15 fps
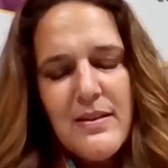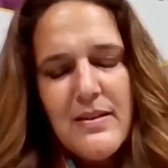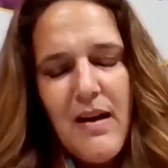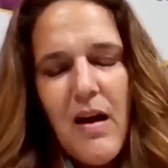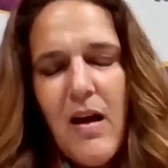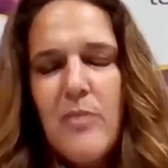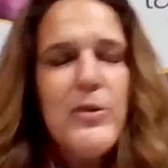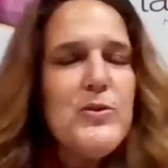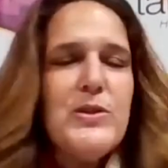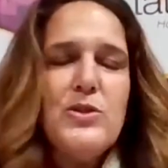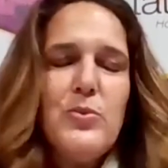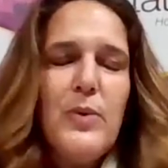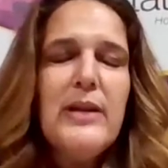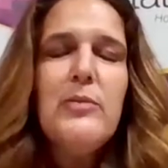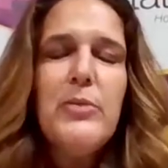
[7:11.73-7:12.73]
almost
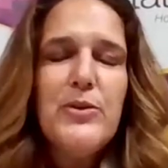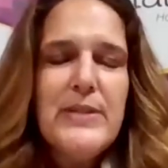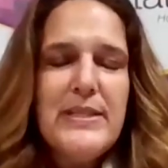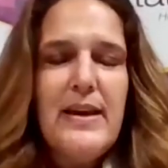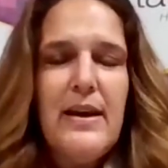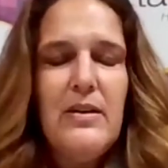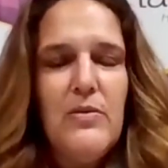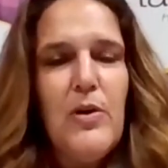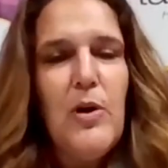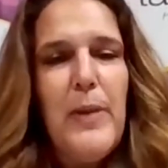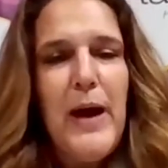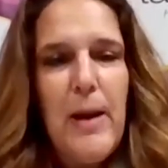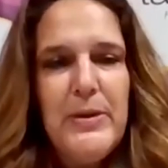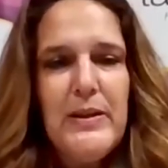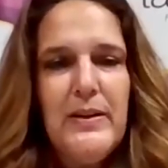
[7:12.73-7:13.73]
20% of our
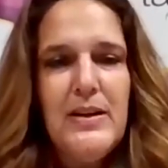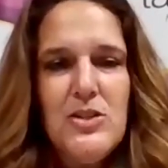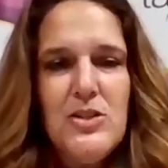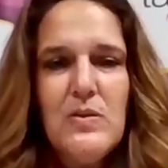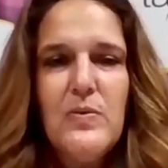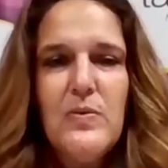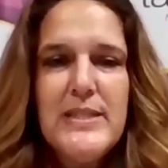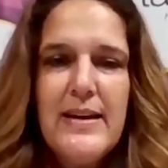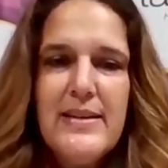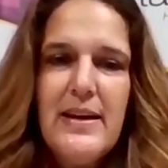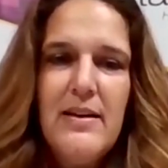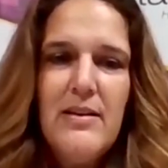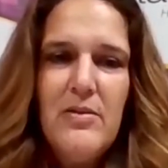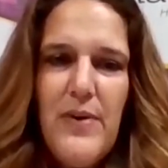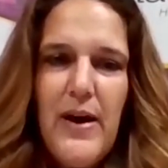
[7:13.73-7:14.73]
population was
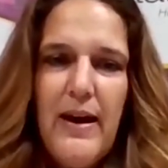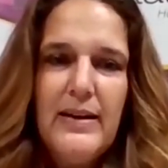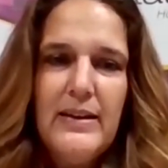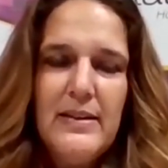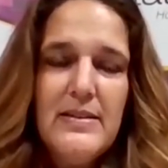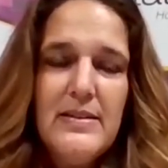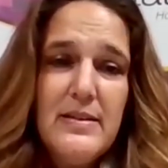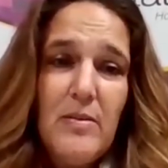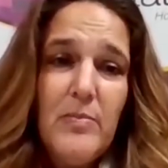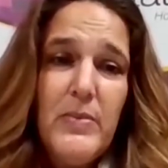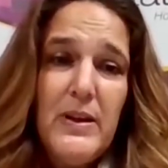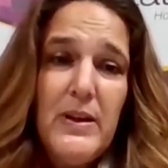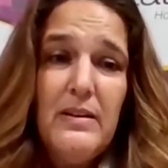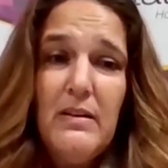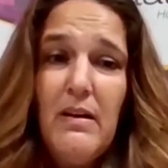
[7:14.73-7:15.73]
identifying as
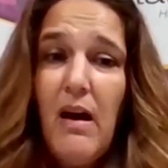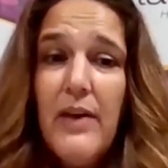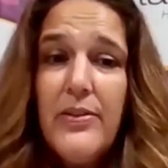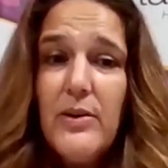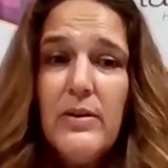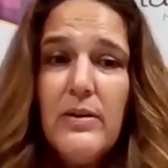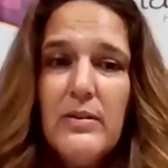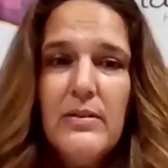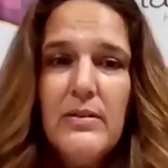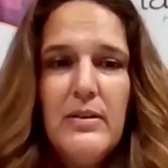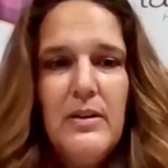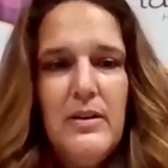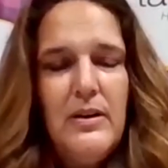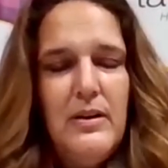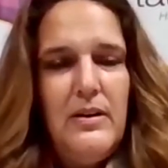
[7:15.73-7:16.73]
something other
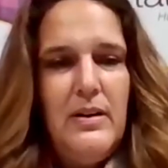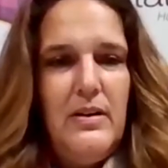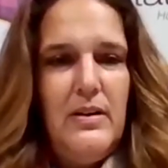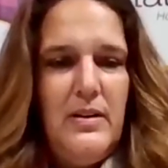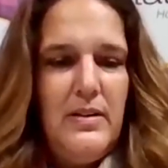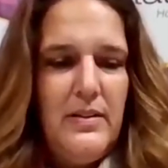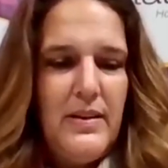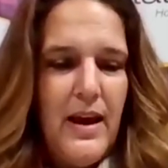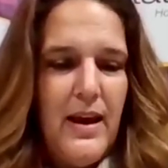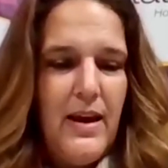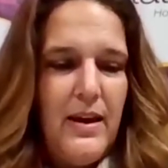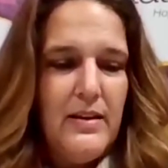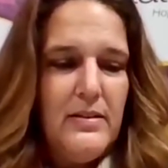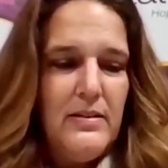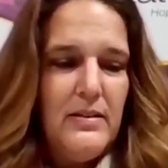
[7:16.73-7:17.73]

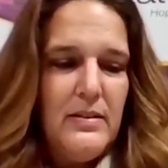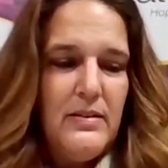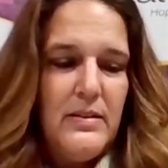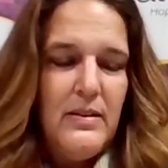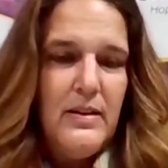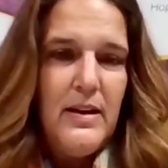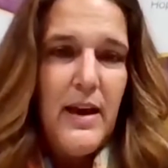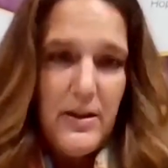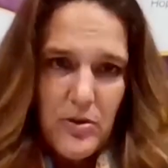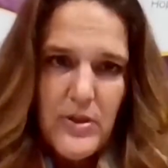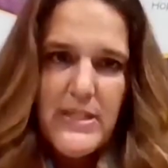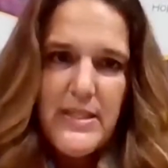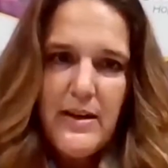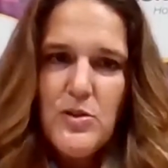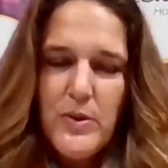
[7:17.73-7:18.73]
than
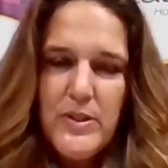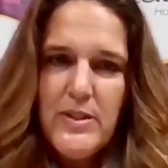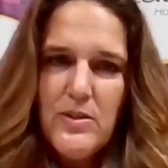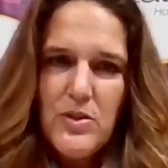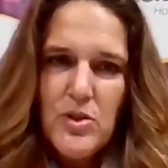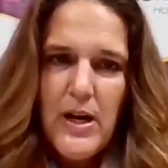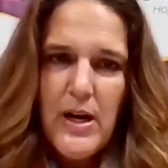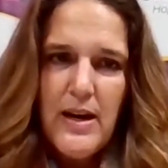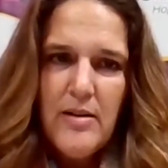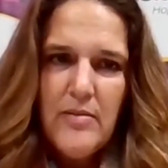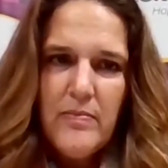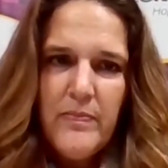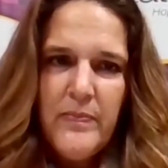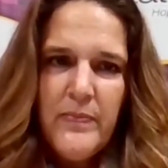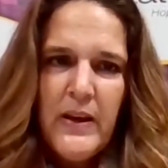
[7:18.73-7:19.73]
heterosexual and straight.
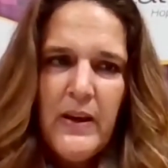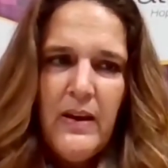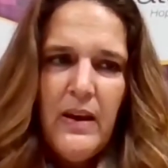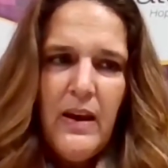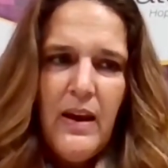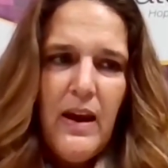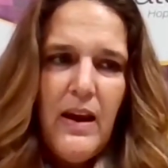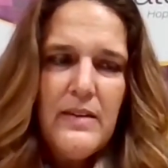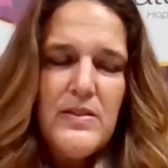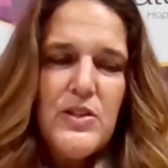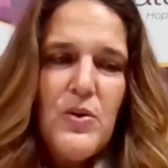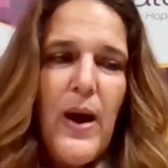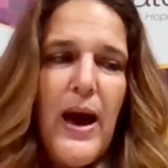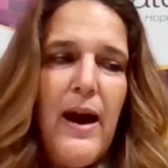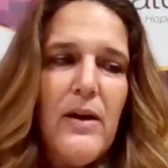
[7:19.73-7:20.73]
And
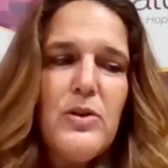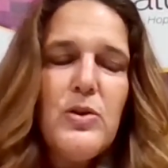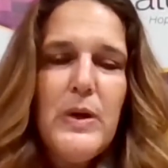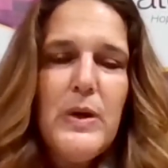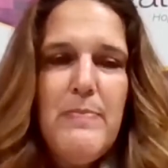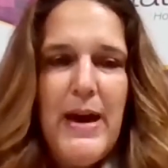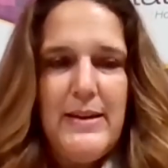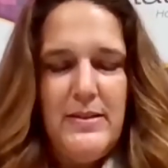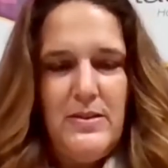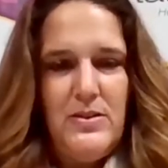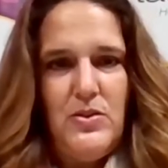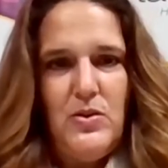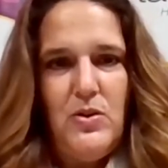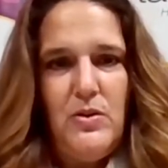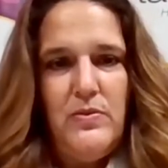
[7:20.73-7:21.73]
so how do we best
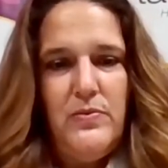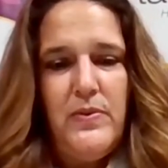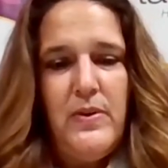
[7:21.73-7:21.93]
serve?